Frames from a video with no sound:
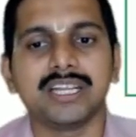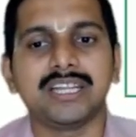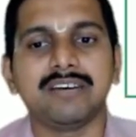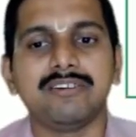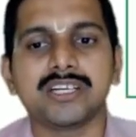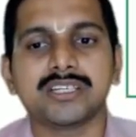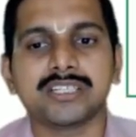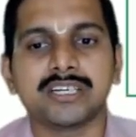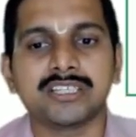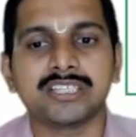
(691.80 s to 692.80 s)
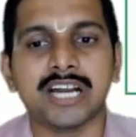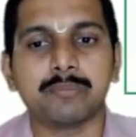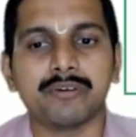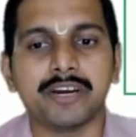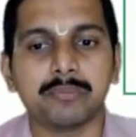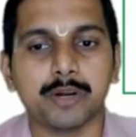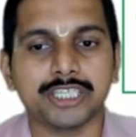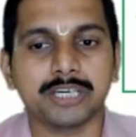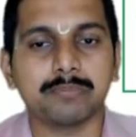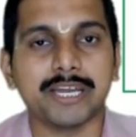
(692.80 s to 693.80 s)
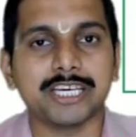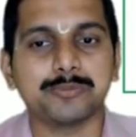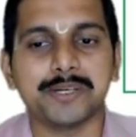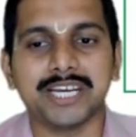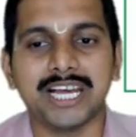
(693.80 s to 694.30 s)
They will start providing project management,